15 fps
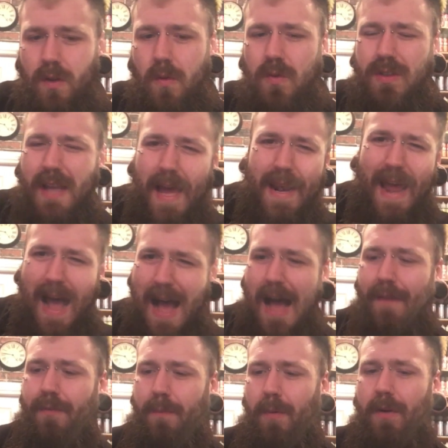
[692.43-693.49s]
Well, it's getting
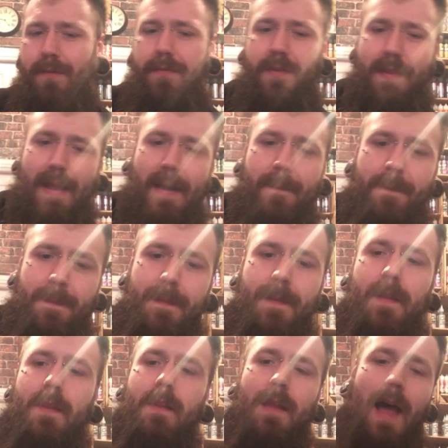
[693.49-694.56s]
half a point for that,
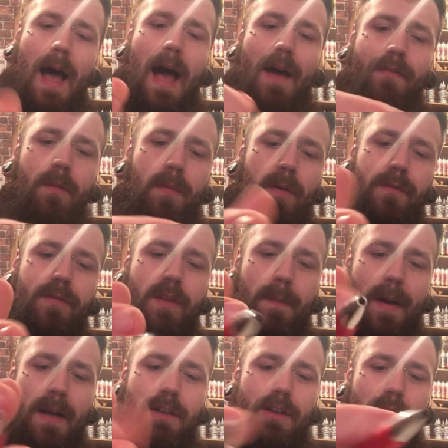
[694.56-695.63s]
half a point for the
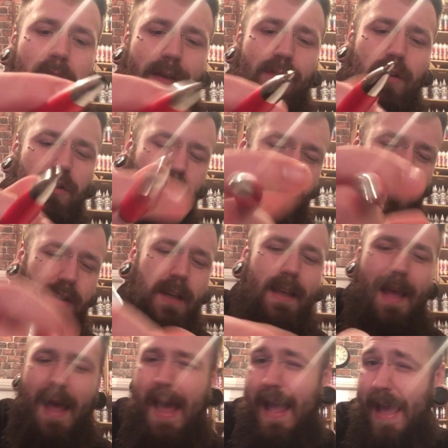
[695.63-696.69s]
battery life, because obviously,
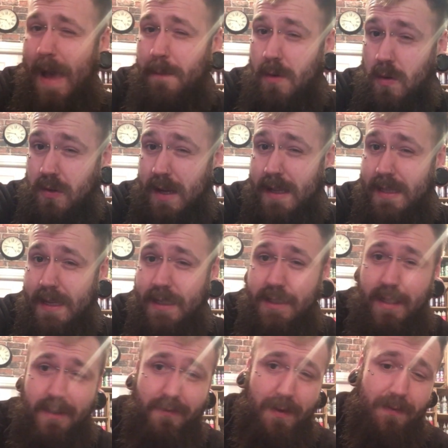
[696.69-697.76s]
yeah, I am using
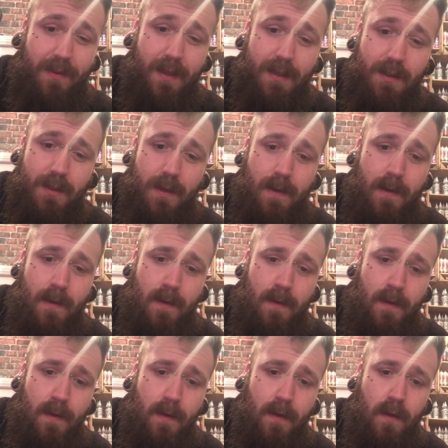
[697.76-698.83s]
18650s.
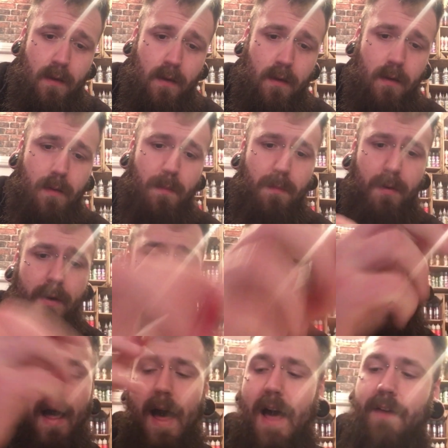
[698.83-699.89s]
Put a
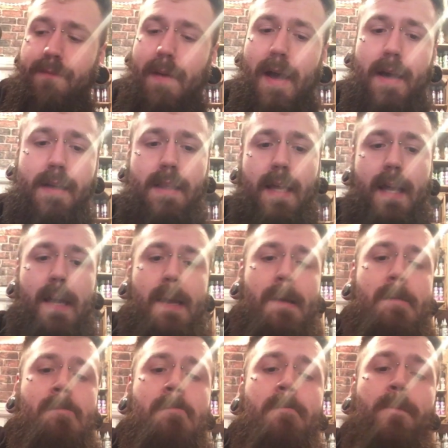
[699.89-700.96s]
little half mark there.
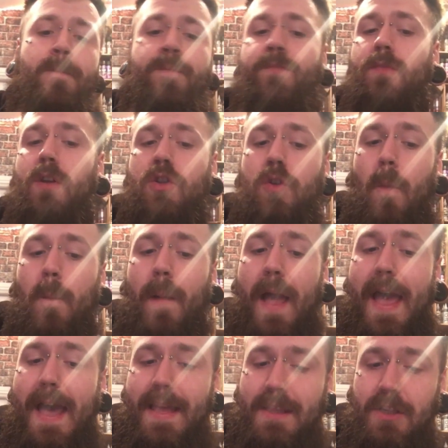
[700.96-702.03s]
So
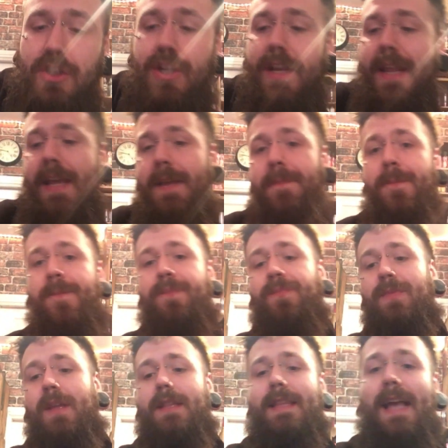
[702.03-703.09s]
the screen,
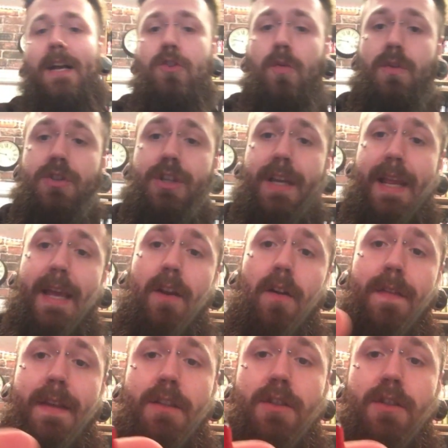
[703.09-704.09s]
the actual screen on